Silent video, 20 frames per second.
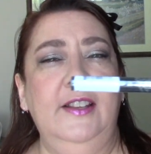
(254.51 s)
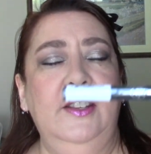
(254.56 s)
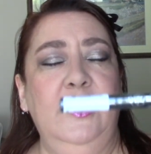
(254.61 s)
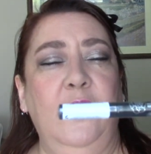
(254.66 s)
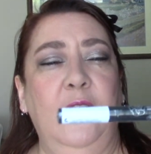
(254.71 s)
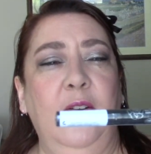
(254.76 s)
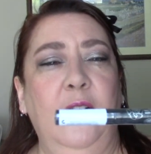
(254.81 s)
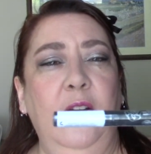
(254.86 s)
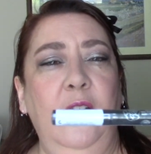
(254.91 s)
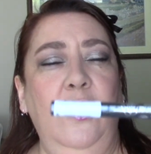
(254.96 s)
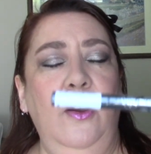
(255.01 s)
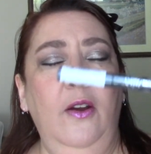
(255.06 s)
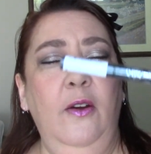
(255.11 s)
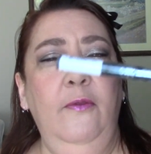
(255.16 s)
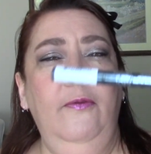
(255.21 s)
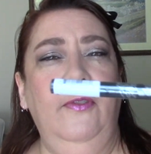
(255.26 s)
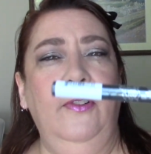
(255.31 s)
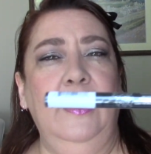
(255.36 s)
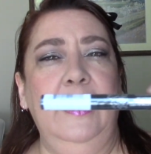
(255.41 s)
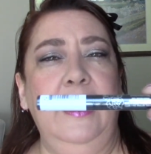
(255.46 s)
So
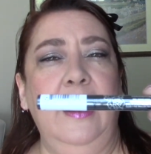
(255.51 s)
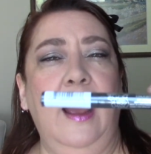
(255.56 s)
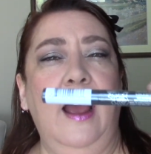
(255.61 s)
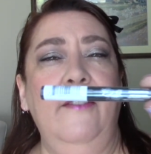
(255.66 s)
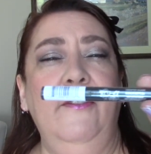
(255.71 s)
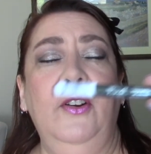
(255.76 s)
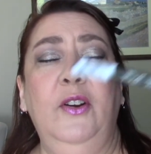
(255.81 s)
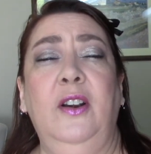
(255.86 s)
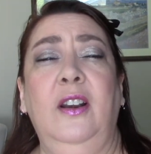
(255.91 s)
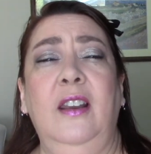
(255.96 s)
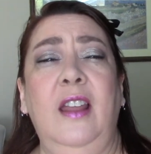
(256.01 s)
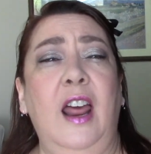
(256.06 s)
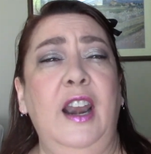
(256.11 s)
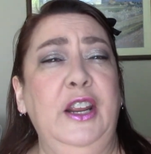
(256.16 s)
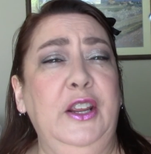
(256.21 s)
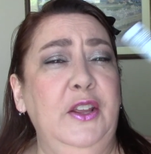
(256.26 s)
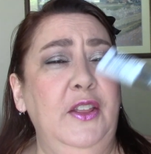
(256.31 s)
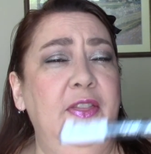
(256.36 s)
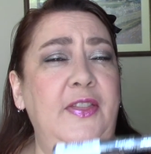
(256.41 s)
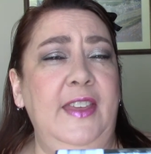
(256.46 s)
hopefully, I've heard a lot
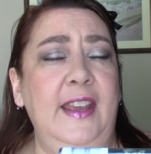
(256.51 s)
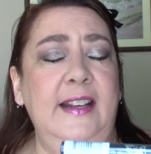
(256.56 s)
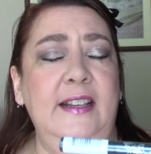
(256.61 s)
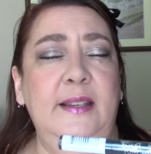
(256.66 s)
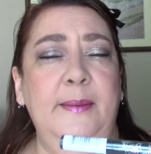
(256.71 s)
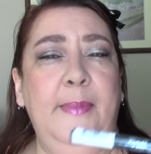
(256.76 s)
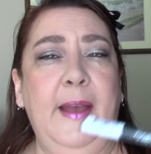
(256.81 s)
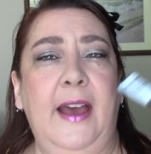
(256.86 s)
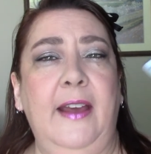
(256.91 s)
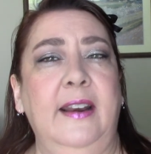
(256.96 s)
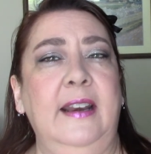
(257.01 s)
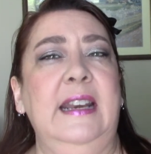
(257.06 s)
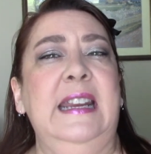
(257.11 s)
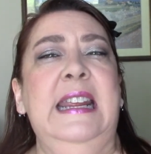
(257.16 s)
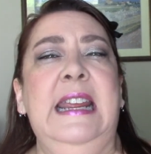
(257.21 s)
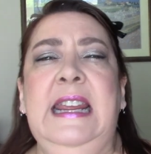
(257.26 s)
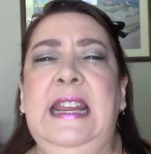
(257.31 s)
of good things about it.